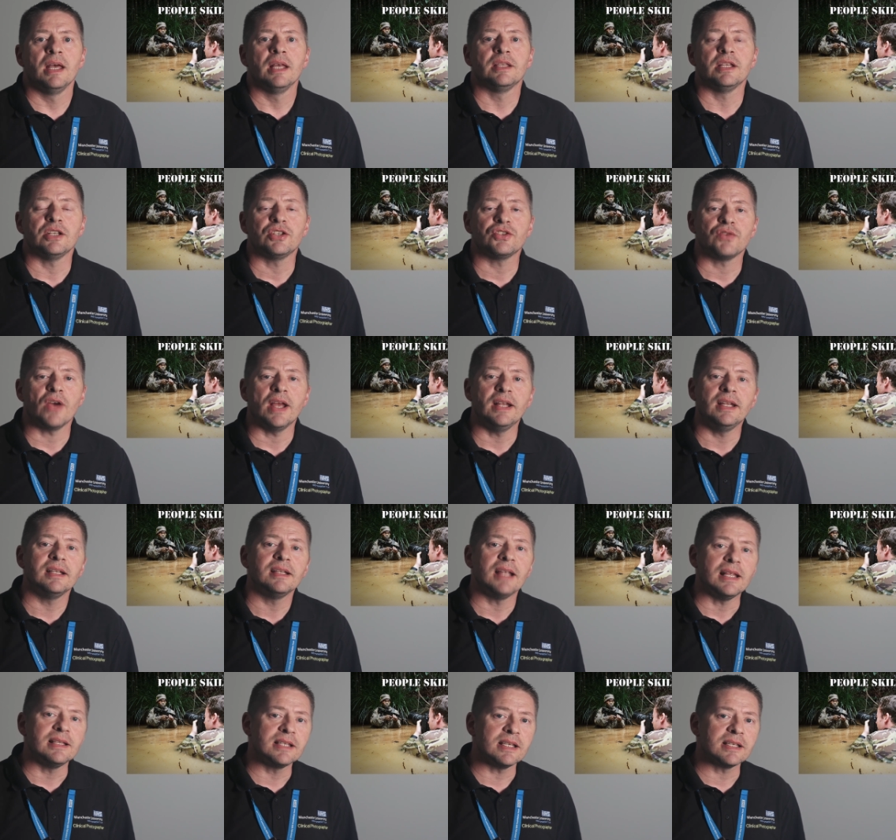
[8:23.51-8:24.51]
This training
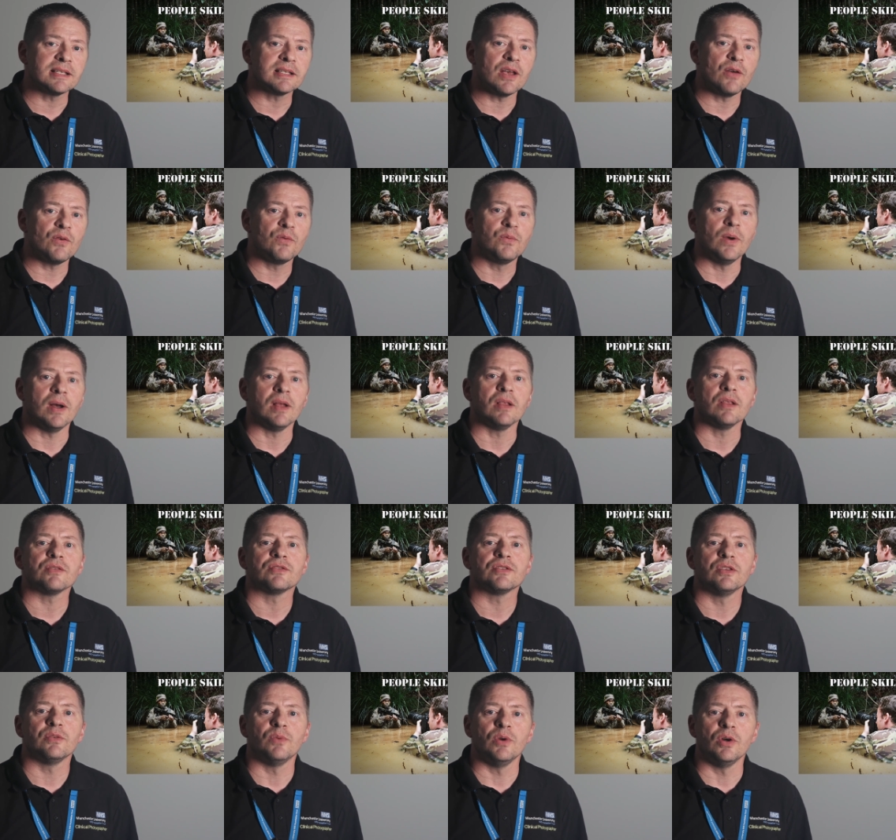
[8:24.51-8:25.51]
lends itself well
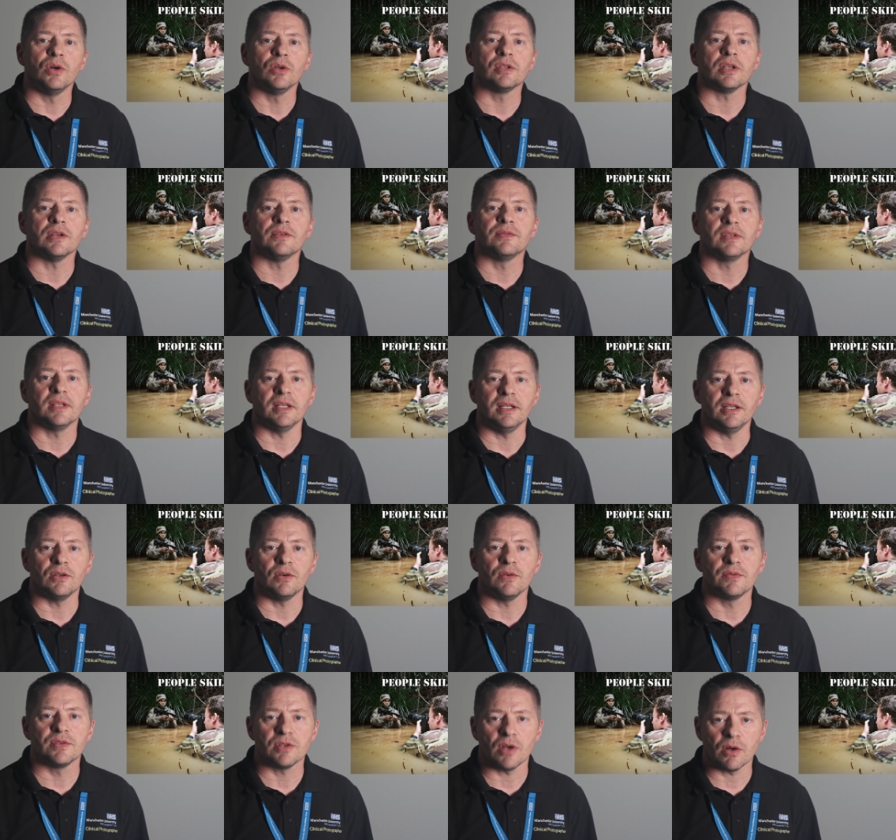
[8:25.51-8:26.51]
to the world of
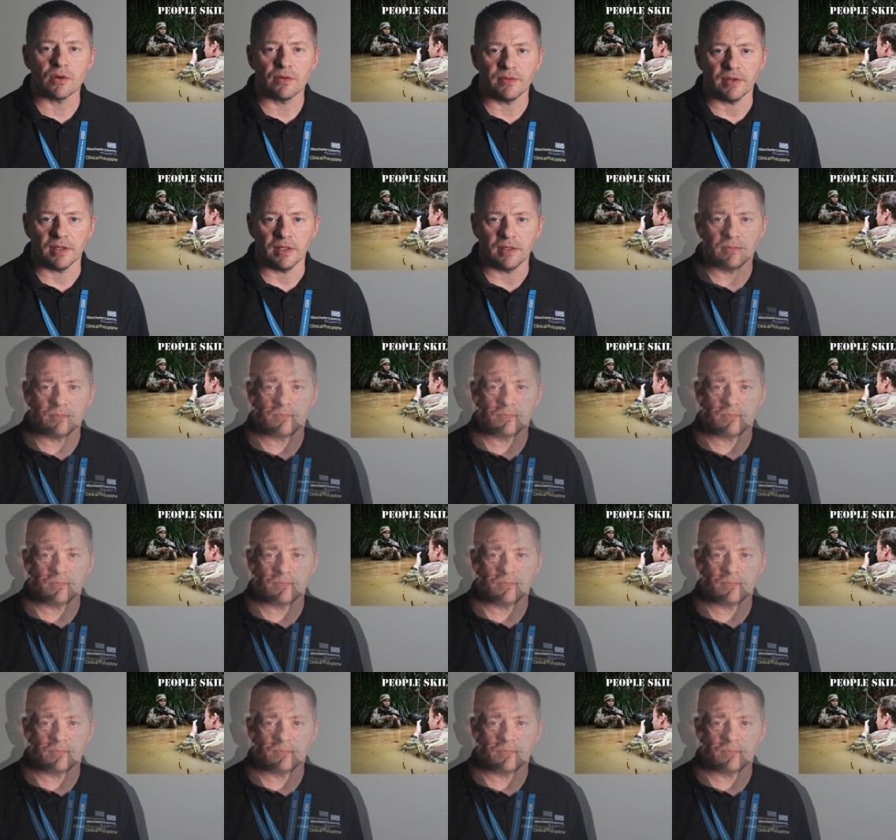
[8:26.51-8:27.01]
clinical photography.